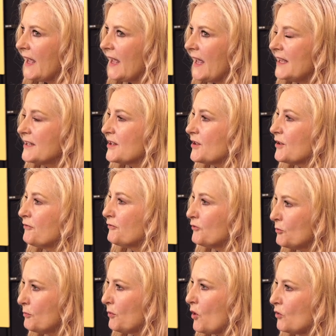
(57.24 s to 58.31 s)
Is it the
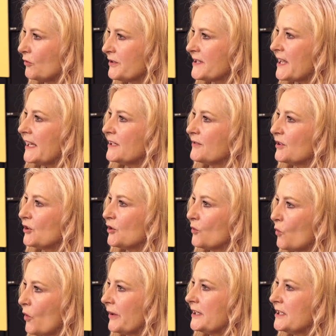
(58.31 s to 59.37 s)
football side of it you're
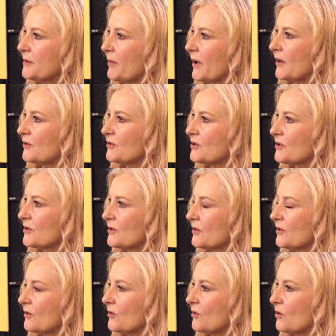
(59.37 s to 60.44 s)
worried about,
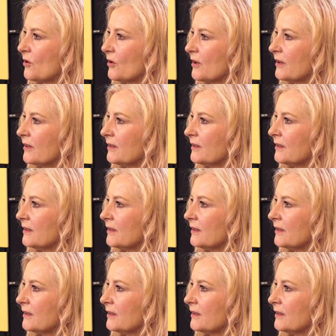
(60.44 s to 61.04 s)
or